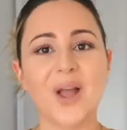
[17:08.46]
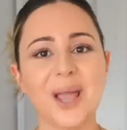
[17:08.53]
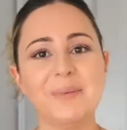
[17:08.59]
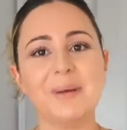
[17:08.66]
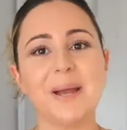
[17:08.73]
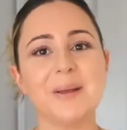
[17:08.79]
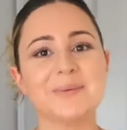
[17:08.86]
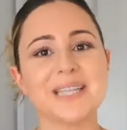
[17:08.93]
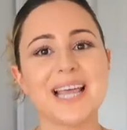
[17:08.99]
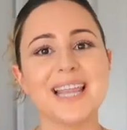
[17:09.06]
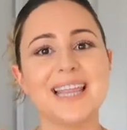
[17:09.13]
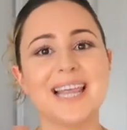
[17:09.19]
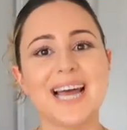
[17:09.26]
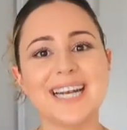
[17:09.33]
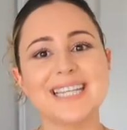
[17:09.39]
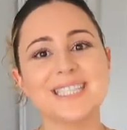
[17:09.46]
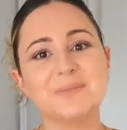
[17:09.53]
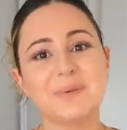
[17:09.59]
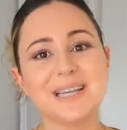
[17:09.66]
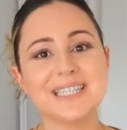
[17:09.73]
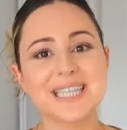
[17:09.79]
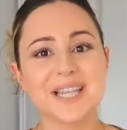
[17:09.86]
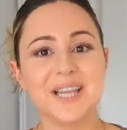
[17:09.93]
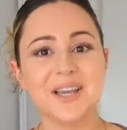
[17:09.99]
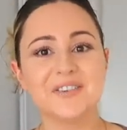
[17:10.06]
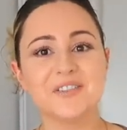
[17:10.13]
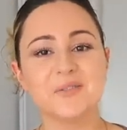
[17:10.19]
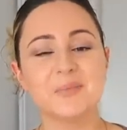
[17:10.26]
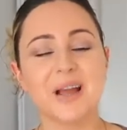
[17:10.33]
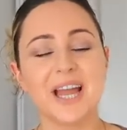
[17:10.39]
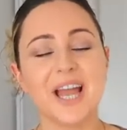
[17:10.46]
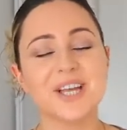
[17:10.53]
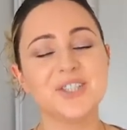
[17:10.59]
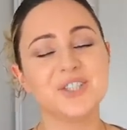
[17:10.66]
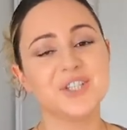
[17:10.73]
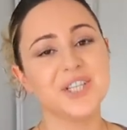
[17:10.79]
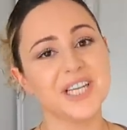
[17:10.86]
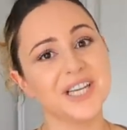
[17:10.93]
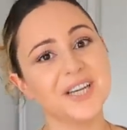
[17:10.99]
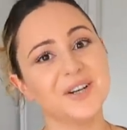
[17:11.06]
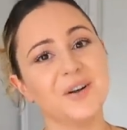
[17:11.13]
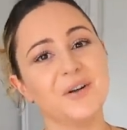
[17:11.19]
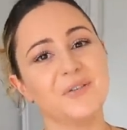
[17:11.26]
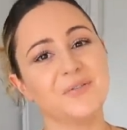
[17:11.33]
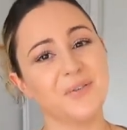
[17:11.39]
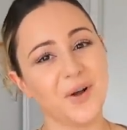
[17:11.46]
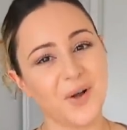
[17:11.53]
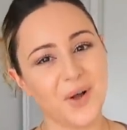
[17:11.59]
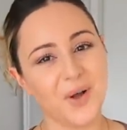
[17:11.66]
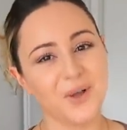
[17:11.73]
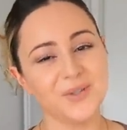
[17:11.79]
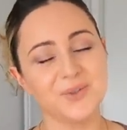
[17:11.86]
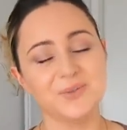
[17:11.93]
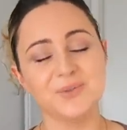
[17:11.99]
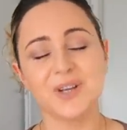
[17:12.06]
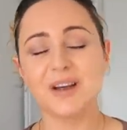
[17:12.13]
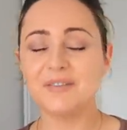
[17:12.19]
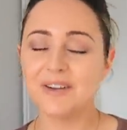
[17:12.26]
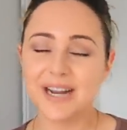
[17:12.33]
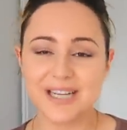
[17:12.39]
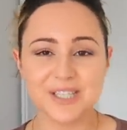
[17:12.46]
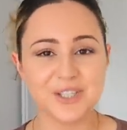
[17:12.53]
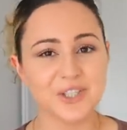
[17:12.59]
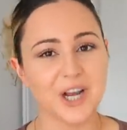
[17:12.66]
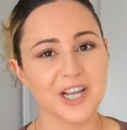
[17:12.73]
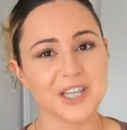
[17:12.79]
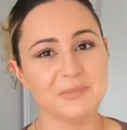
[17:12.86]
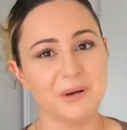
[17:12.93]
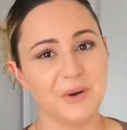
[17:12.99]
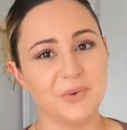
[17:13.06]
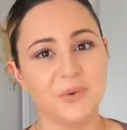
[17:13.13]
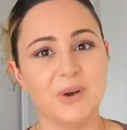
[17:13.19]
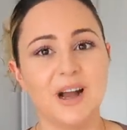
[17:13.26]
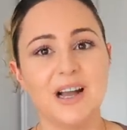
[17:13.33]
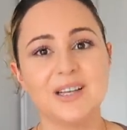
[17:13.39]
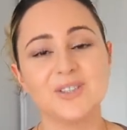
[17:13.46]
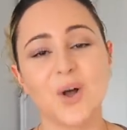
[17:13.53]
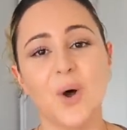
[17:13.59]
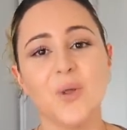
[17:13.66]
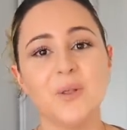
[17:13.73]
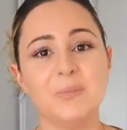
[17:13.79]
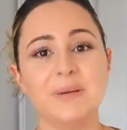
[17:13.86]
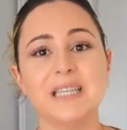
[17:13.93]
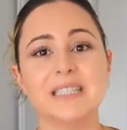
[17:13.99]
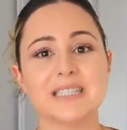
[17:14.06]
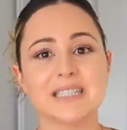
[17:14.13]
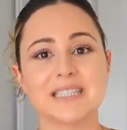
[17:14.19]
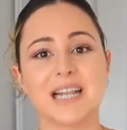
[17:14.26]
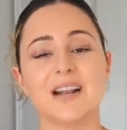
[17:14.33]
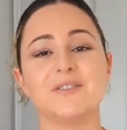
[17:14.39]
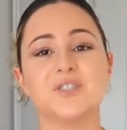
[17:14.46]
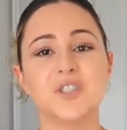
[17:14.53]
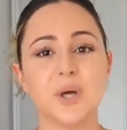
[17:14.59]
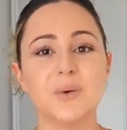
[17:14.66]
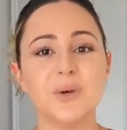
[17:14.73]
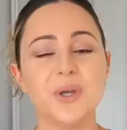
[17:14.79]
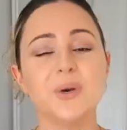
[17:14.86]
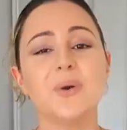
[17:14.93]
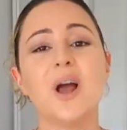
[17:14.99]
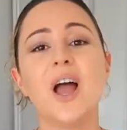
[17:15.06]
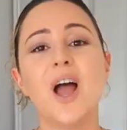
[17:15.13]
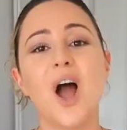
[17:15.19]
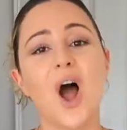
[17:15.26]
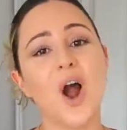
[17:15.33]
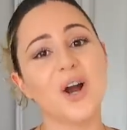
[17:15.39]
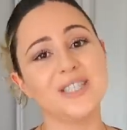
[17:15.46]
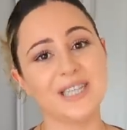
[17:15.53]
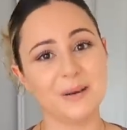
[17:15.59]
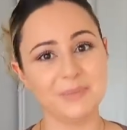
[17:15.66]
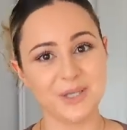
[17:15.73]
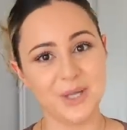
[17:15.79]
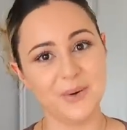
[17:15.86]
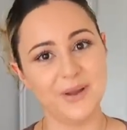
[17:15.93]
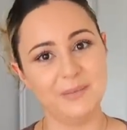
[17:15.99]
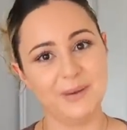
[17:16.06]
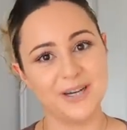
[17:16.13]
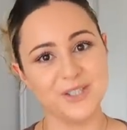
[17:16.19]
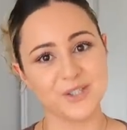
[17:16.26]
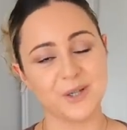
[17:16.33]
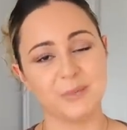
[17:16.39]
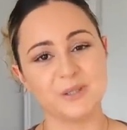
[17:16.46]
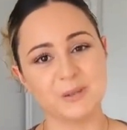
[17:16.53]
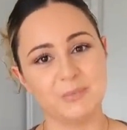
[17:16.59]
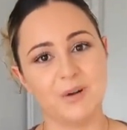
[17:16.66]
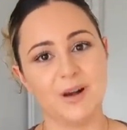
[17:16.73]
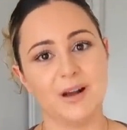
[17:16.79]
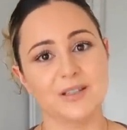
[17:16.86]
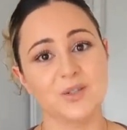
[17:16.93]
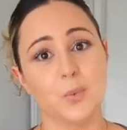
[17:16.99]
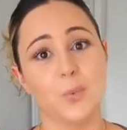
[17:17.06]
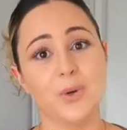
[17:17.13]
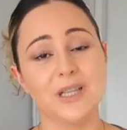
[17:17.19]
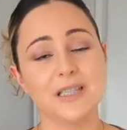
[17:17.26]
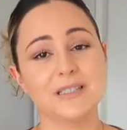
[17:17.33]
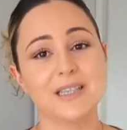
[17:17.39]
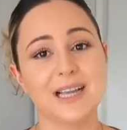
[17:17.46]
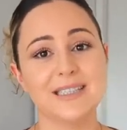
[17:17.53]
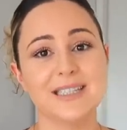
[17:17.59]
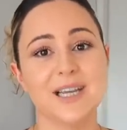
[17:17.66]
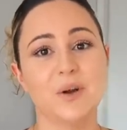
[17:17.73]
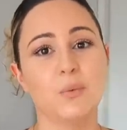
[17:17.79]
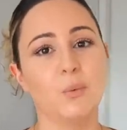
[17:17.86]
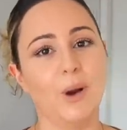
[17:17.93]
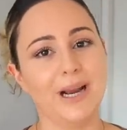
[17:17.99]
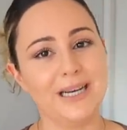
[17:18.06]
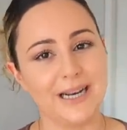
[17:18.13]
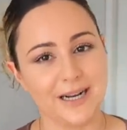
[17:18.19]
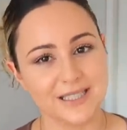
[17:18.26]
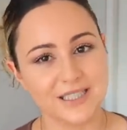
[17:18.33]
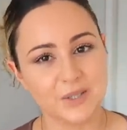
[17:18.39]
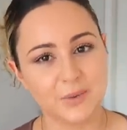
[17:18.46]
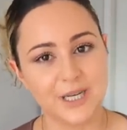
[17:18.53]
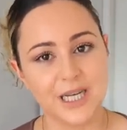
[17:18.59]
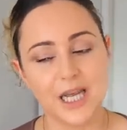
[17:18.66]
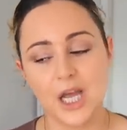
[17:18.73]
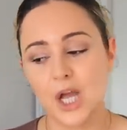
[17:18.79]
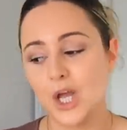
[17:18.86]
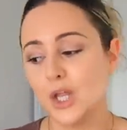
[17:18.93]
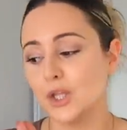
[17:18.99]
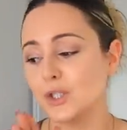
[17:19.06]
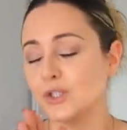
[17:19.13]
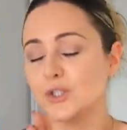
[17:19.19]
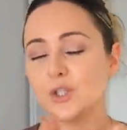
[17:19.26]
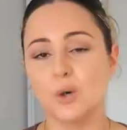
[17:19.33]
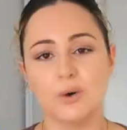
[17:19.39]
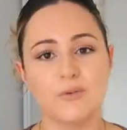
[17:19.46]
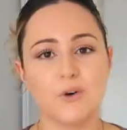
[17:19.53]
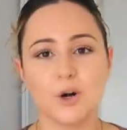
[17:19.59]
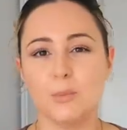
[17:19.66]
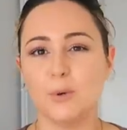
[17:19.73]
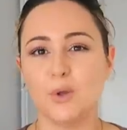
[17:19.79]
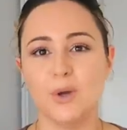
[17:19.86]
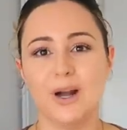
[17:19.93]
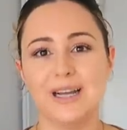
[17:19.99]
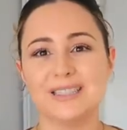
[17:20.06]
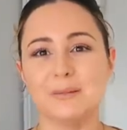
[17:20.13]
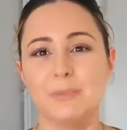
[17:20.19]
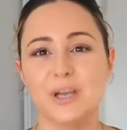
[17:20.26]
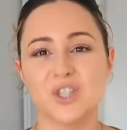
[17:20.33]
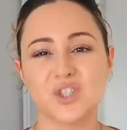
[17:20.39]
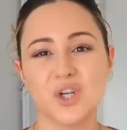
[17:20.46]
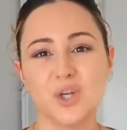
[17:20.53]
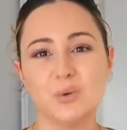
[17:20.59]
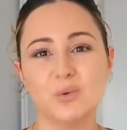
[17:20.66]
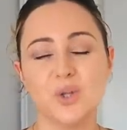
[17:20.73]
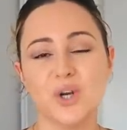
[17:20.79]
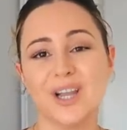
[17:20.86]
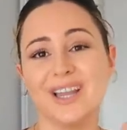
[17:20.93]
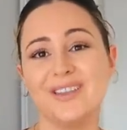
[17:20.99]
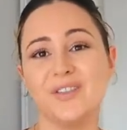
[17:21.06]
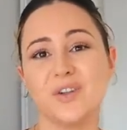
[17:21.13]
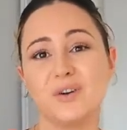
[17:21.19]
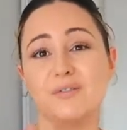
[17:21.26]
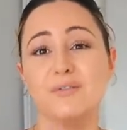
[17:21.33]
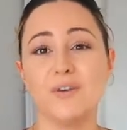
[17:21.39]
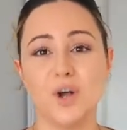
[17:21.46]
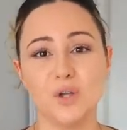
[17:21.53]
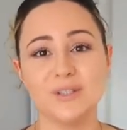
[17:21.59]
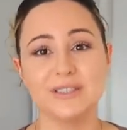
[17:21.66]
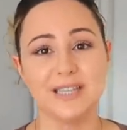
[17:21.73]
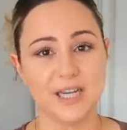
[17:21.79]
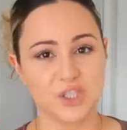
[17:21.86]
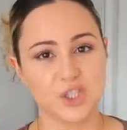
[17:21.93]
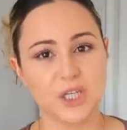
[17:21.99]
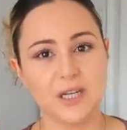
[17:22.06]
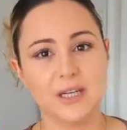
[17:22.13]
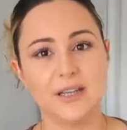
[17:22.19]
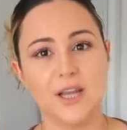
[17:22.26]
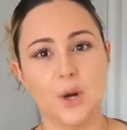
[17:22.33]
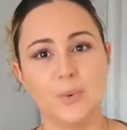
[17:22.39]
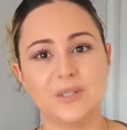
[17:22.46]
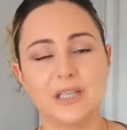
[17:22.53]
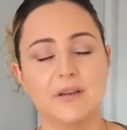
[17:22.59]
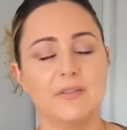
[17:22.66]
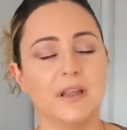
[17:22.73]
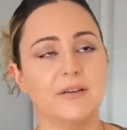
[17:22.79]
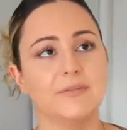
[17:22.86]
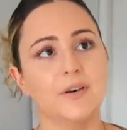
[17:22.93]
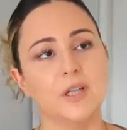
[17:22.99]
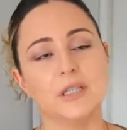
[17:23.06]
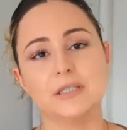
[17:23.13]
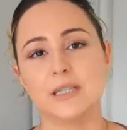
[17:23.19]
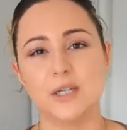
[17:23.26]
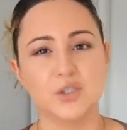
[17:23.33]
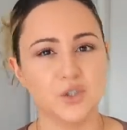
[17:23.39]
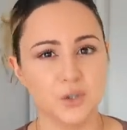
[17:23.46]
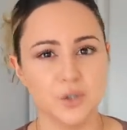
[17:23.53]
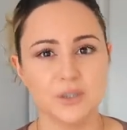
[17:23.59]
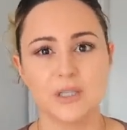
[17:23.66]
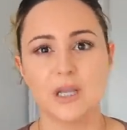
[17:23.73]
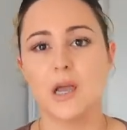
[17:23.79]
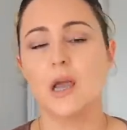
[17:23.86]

Okay, babes, that is basically it for my Shein fall haul. Do not forget to check them out, you guys. All the pieces that I've showed you are down below in my description box with the sizing right next to it. They're so affordable, you guys. Make sure you look in their fall section. They always have like fall essentials.